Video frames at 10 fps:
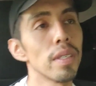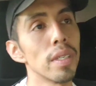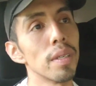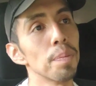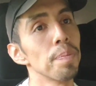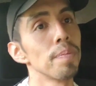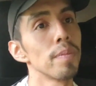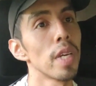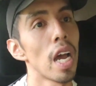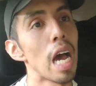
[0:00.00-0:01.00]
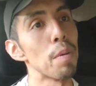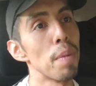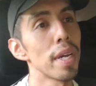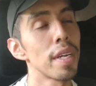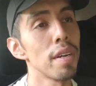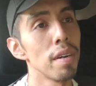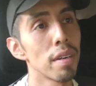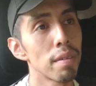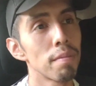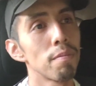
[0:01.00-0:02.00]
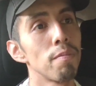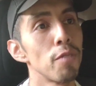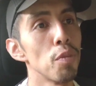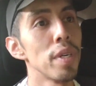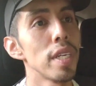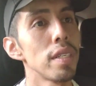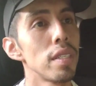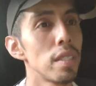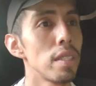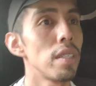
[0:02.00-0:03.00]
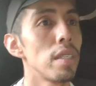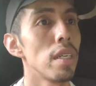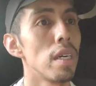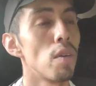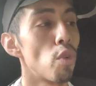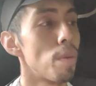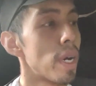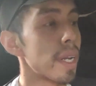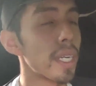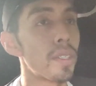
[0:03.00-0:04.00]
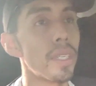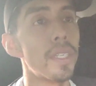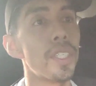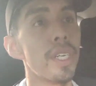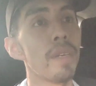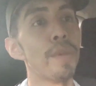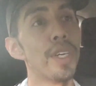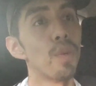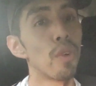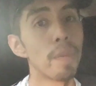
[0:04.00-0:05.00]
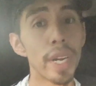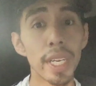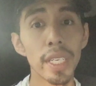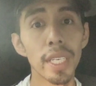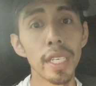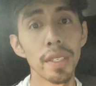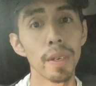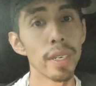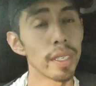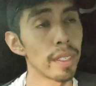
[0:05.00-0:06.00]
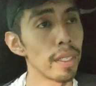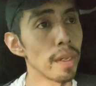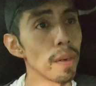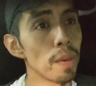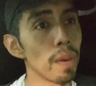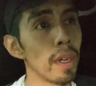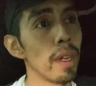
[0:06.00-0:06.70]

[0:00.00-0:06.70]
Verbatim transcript: Um, I'll be back here in a few minutes. Uh, we're about to get to the gym and we're about to get the day started. So,